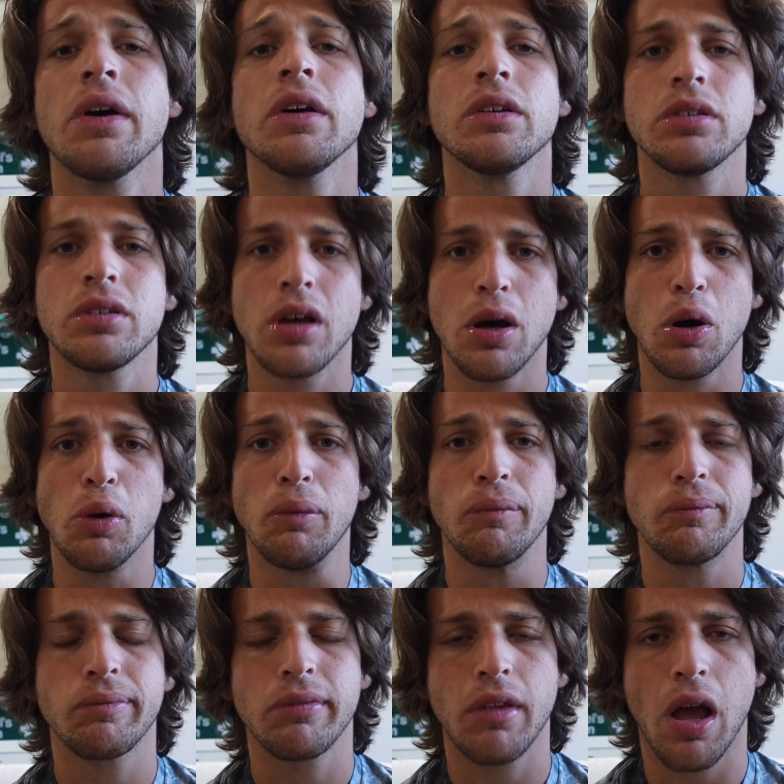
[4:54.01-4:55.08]
So,
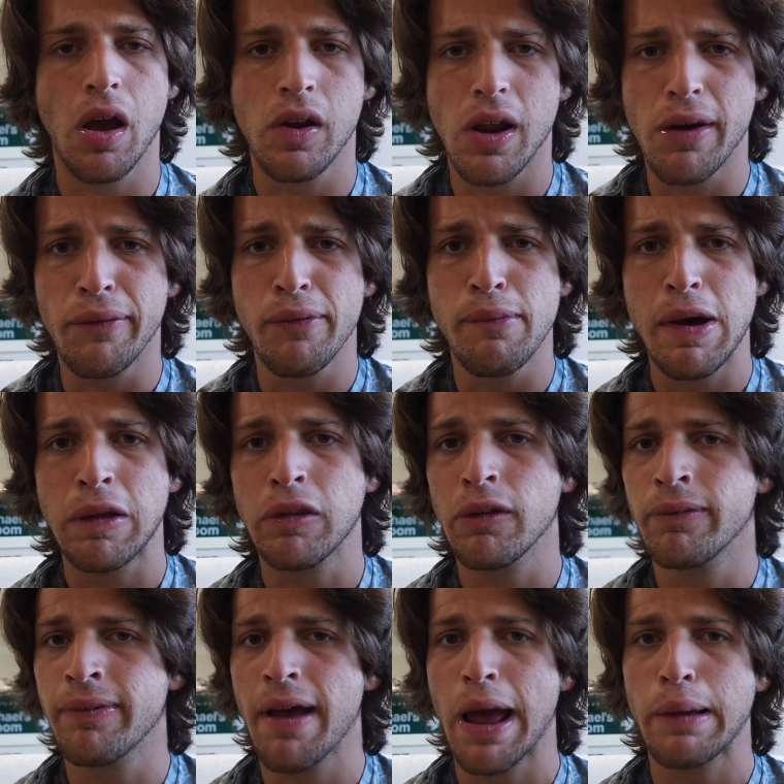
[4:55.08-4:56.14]
enough about the
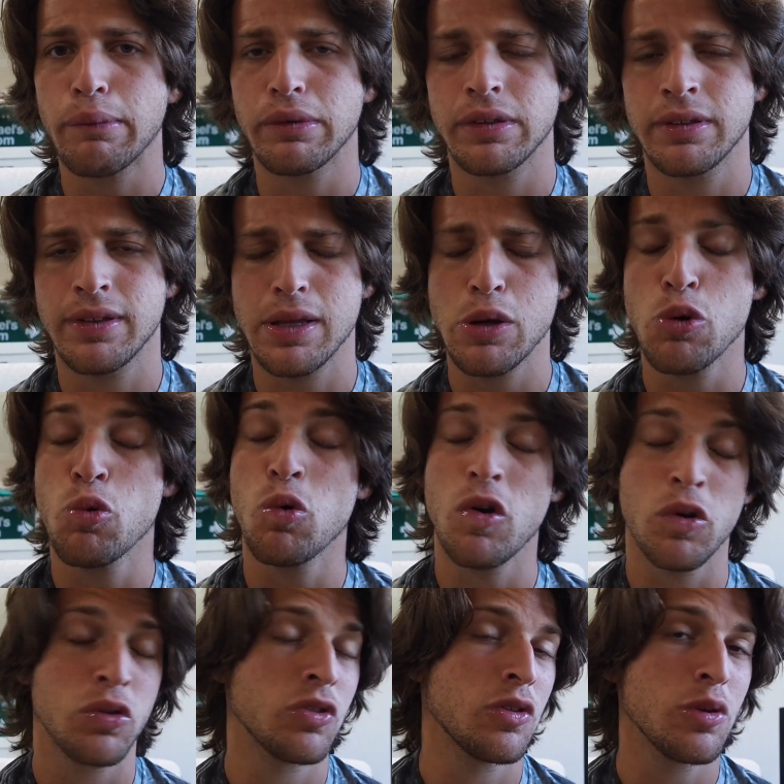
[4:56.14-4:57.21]
Fragments, they were
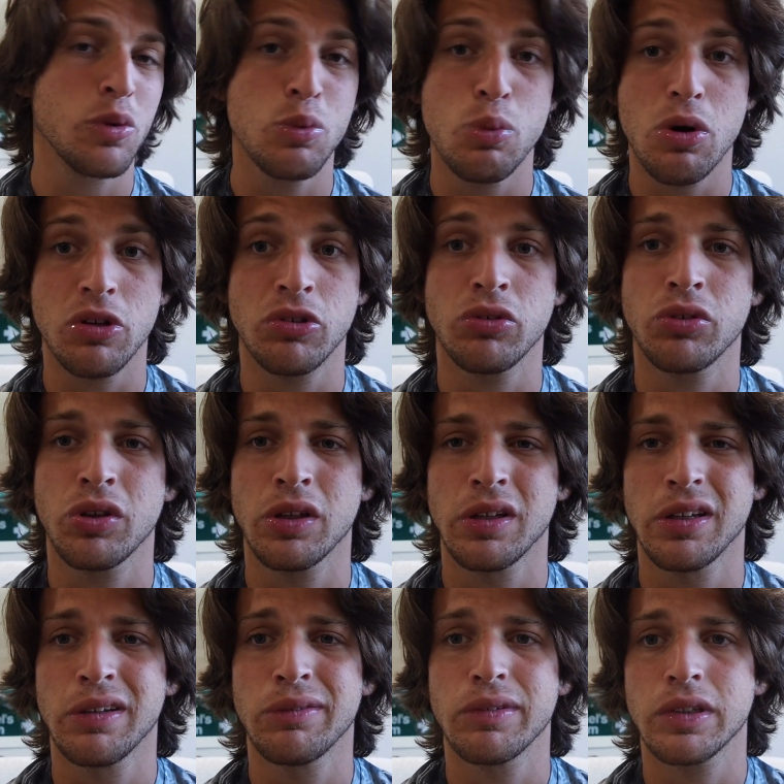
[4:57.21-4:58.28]
worth too much to
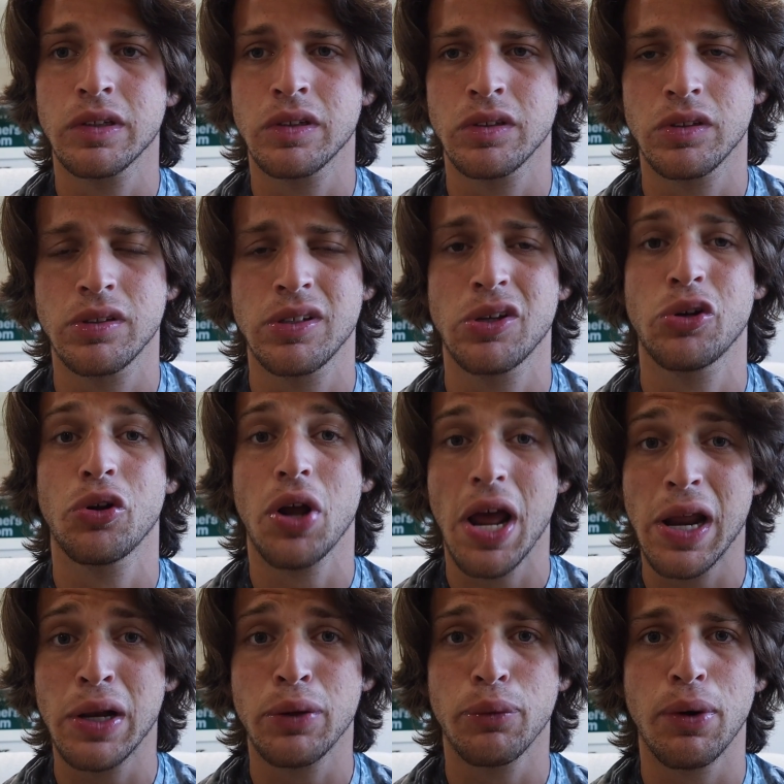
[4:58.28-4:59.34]
even consider.
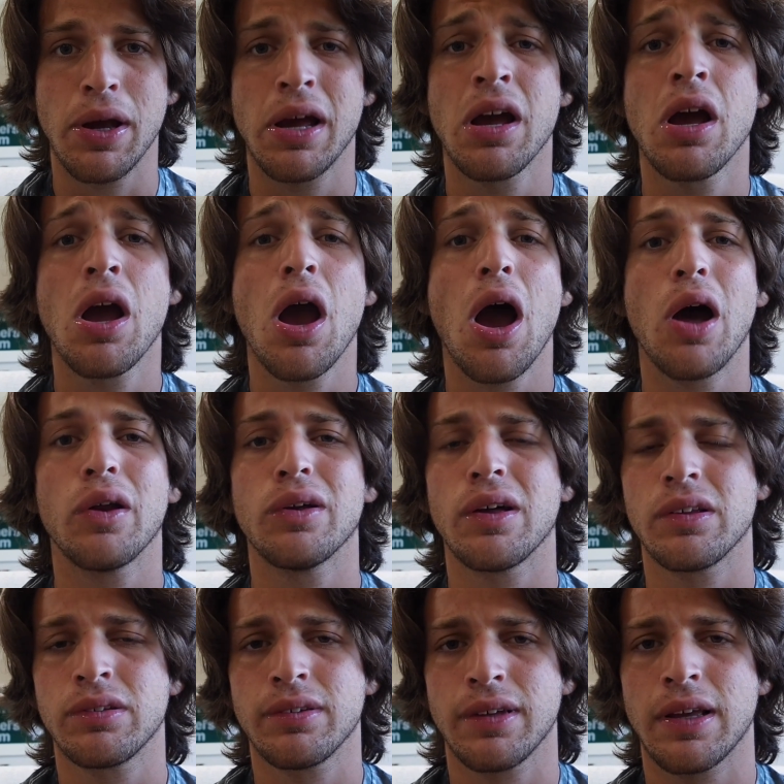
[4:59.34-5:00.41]
Anyway,
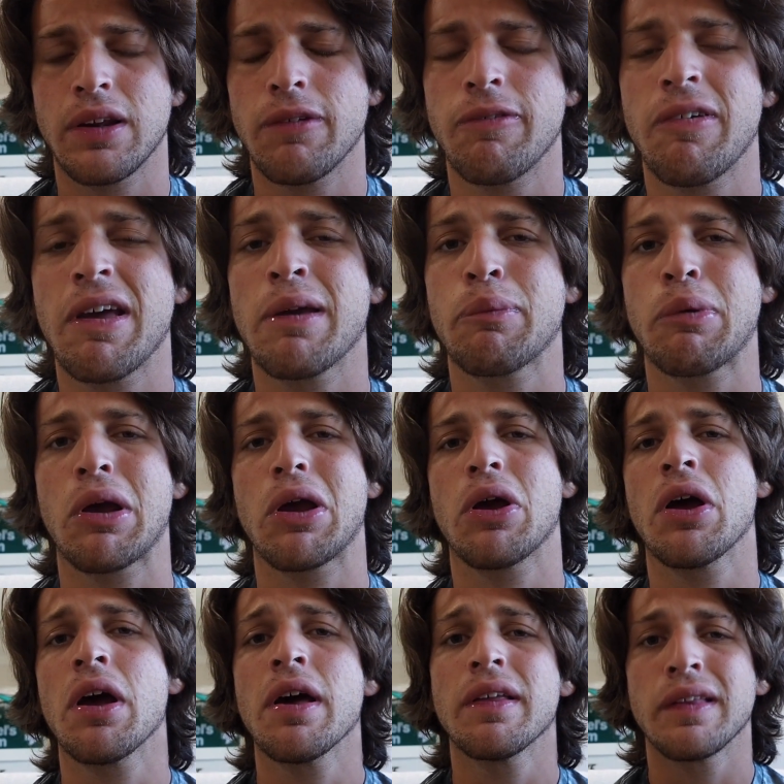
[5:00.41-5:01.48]
unless you get a fake pair.
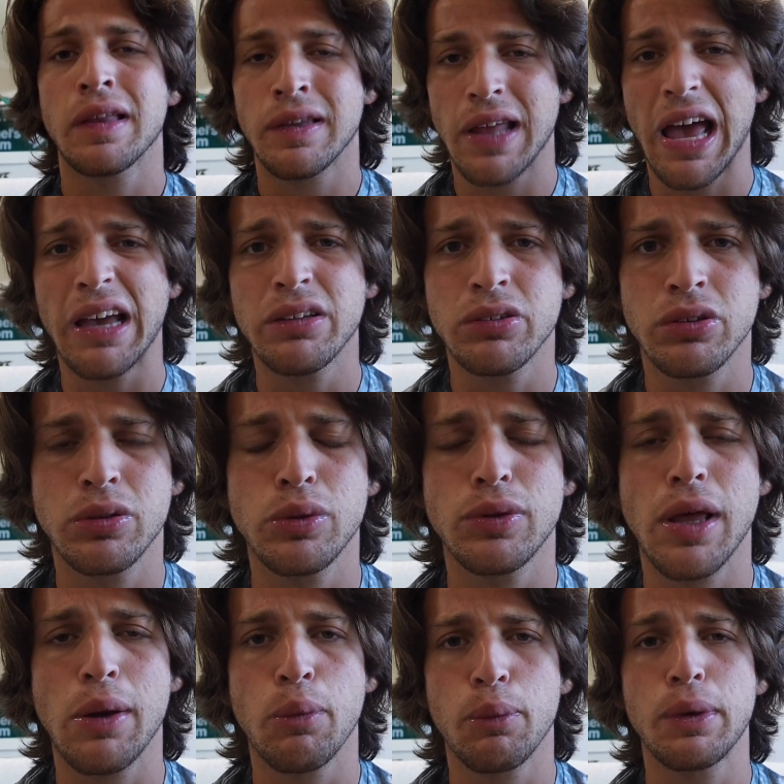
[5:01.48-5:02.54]
The next shoe
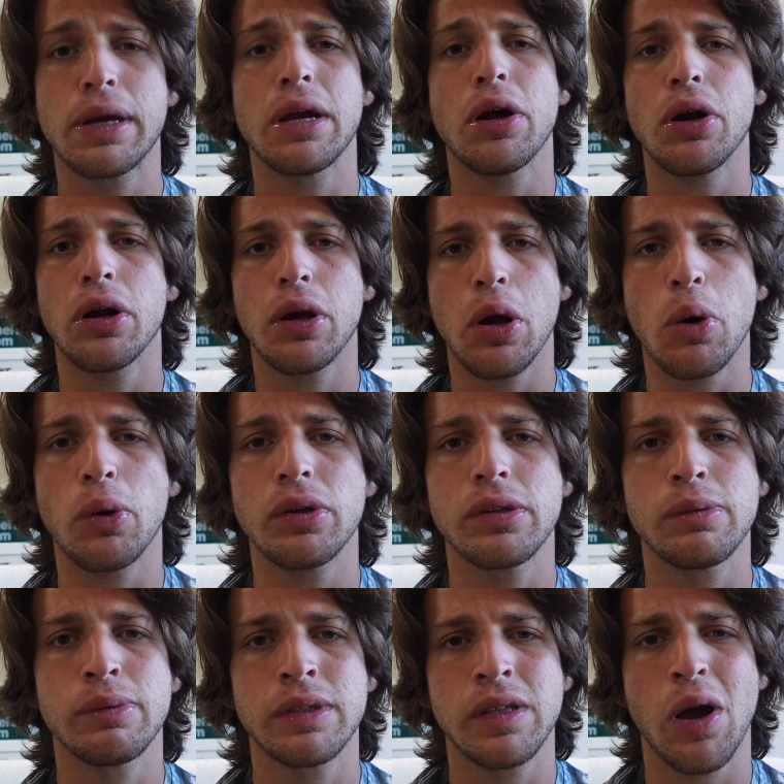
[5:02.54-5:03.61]
that we are going
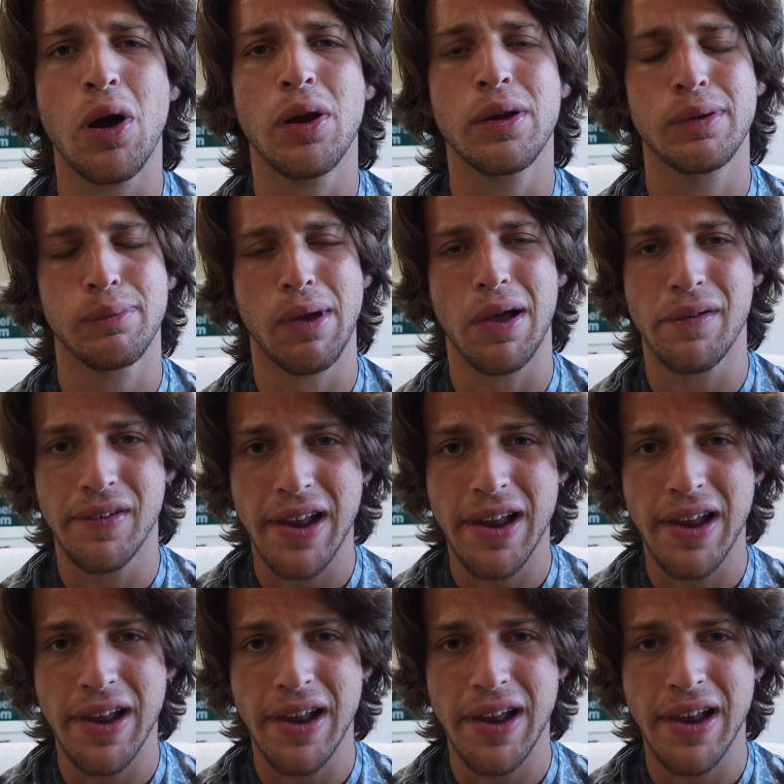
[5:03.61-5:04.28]
to be talking about,